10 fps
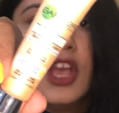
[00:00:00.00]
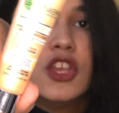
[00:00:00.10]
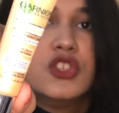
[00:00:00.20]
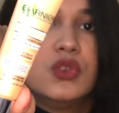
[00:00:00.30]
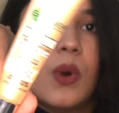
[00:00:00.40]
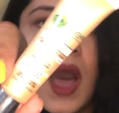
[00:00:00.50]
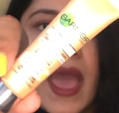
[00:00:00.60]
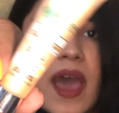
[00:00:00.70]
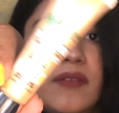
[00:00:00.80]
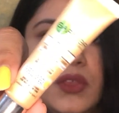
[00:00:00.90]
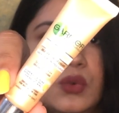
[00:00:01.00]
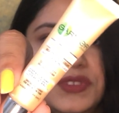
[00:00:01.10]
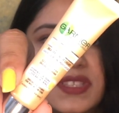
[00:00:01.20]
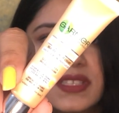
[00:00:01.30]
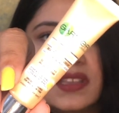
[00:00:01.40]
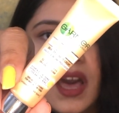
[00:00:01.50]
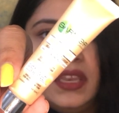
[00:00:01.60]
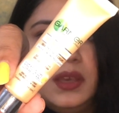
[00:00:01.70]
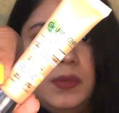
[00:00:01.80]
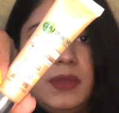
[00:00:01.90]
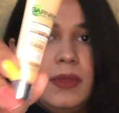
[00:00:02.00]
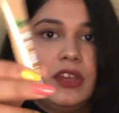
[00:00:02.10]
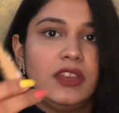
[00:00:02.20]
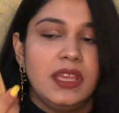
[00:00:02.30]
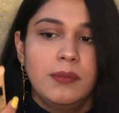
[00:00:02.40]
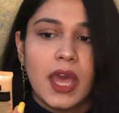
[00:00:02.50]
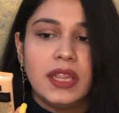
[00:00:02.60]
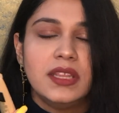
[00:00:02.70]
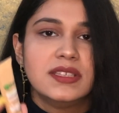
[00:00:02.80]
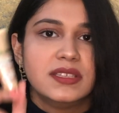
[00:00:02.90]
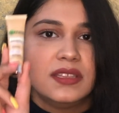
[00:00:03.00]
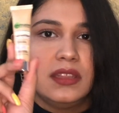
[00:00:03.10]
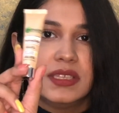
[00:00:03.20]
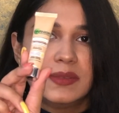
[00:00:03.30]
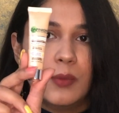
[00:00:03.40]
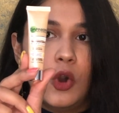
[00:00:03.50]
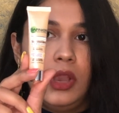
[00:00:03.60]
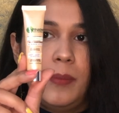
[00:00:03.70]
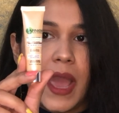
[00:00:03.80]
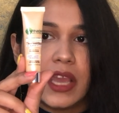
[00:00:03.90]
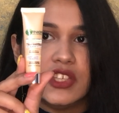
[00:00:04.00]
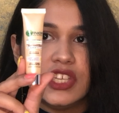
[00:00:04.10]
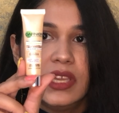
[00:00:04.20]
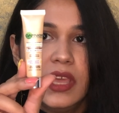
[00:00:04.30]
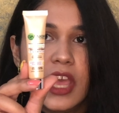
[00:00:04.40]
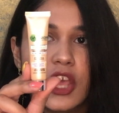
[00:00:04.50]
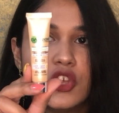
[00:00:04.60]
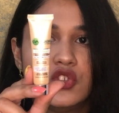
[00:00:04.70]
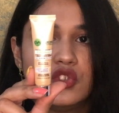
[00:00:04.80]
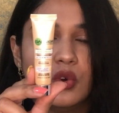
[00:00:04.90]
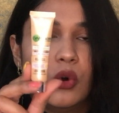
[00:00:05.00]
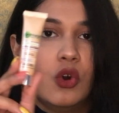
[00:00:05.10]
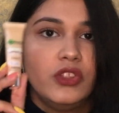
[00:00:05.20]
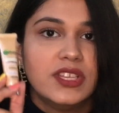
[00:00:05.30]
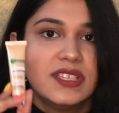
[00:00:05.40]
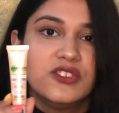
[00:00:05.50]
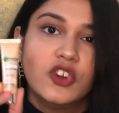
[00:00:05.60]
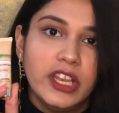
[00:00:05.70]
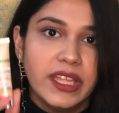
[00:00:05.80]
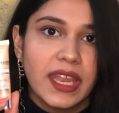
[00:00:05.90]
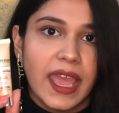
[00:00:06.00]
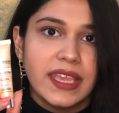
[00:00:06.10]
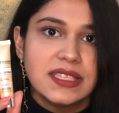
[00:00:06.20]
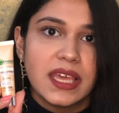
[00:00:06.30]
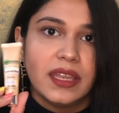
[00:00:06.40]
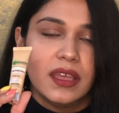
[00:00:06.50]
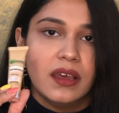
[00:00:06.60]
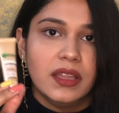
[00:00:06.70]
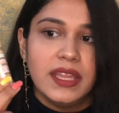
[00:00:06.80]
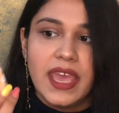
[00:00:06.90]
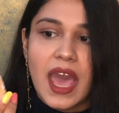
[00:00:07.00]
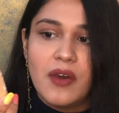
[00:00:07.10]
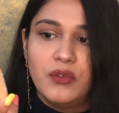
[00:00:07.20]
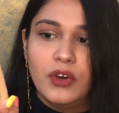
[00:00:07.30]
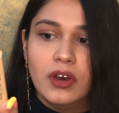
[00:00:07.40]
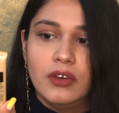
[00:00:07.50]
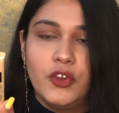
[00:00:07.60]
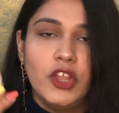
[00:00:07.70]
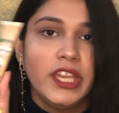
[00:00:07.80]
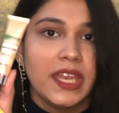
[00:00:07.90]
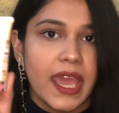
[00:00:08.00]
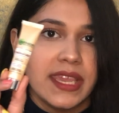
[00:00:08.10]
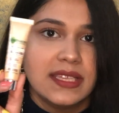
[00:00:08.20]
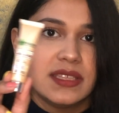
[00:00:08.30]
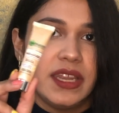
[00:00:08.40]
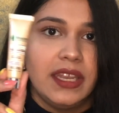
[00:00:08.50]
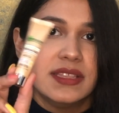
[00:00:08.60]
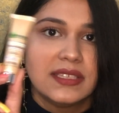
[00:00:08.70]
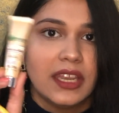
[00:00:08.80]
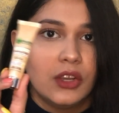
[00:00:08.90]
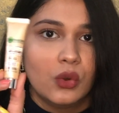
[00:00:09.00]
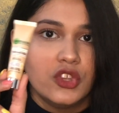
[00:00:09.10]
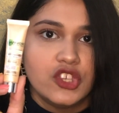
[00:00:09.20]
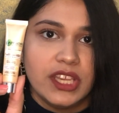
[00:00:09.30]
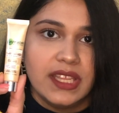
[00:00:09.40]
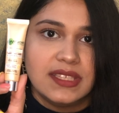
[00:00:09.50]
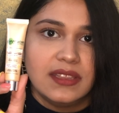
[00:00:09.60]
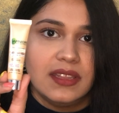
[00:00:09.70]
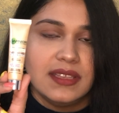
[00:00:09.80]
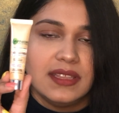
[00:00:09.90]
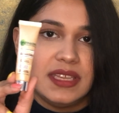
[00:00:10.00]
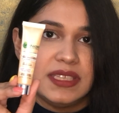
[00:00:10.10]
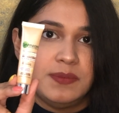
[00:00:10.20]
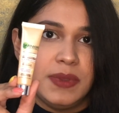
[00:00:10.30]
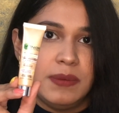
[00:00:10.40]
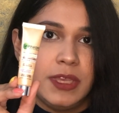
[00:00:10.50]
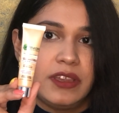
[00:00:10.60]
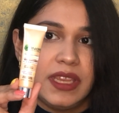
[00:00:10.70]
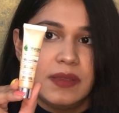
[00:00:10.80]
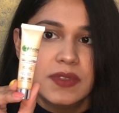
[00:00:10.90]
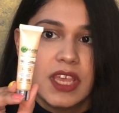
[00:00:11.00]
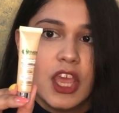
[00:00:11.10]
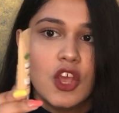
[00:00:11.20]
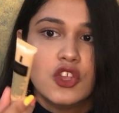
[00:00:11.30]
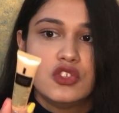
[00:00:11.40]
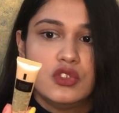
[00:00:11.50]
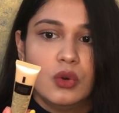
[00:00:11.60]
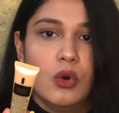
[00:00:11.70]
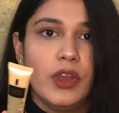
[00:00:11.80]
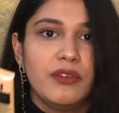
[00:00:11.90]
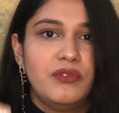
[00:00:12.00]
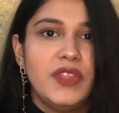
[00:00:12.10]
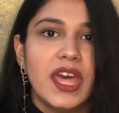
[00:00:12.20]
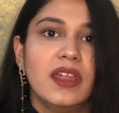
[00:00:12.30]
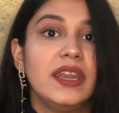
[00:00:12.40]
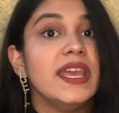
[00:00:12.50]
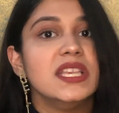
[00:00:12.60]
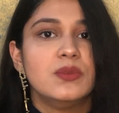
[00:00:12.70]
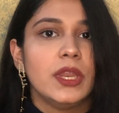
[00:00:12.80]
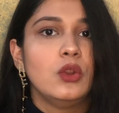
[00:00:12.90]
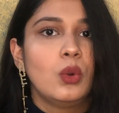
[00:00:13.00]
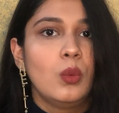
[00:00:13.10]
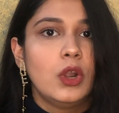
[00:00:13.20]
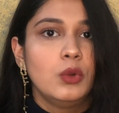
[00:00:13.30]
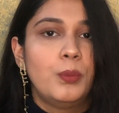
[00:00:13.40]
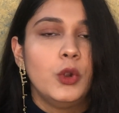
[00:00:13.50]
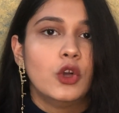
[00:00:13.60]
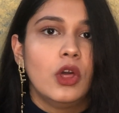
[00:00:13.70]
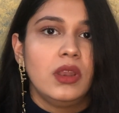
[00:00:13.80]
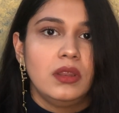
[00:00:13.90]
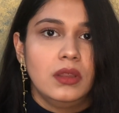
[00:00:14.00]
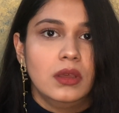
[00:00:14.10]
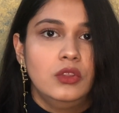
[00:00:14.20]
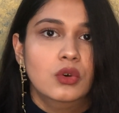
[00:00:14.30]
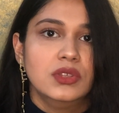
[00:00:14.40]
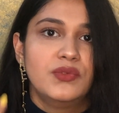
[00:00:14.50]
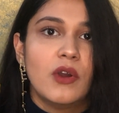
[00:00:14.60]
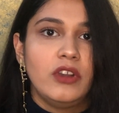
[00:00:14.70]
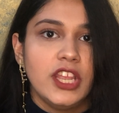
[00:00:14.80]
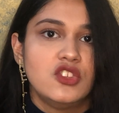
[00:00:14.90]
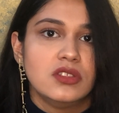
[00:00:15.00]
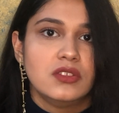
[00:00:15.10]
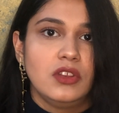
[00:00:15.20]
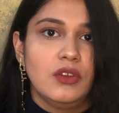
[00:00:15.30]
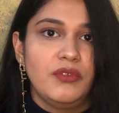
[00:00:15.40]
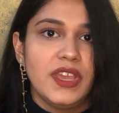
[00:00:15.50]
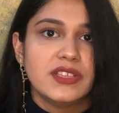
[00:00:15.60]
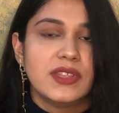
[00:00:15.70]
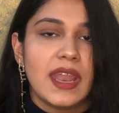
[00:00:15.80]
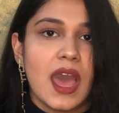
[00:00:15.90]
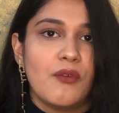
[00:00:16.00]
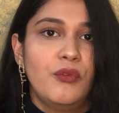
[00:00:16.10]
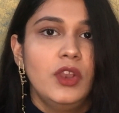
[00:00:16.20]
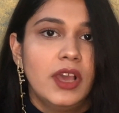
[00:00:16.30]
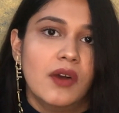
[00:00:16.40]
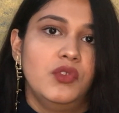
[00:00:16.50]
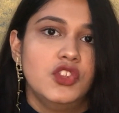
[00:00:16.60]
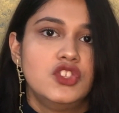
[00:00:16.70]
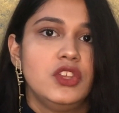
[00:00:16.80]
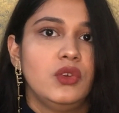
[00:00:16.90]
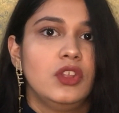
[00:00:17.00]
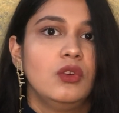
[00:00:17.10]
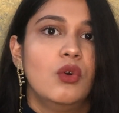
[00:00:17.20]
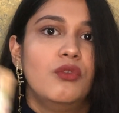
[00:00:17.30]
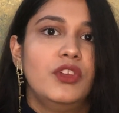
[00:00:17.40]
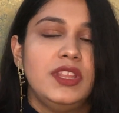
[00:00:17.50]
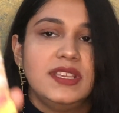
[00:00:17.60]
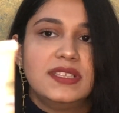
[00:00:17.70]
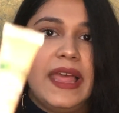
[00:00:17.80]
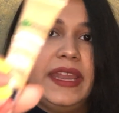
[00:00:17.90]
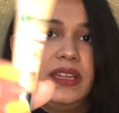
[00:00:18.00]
So I have used this Garnier BB cream, and this is in the small packaging. So this is really nice, and they have really nice Indian skin tone shades in these BB creams. So if there are days when you don't want to put on those foundations on your face and have full coverage, so you can go for these light